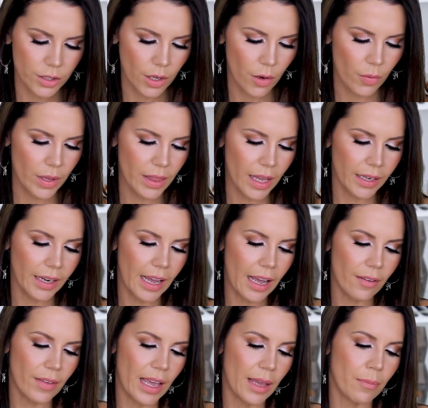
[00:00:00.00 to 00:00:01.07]
So we then
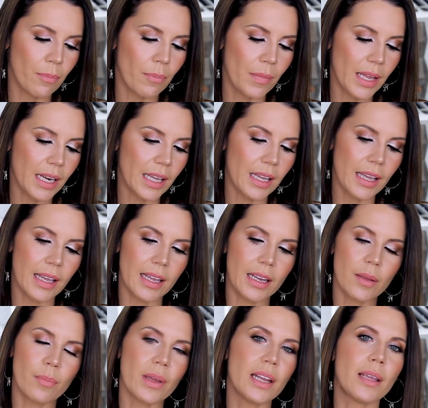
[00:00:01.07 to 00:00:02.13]
have a mini
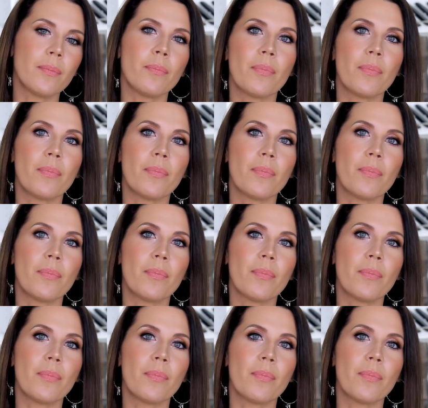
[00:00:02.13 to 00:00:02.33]
itty bitty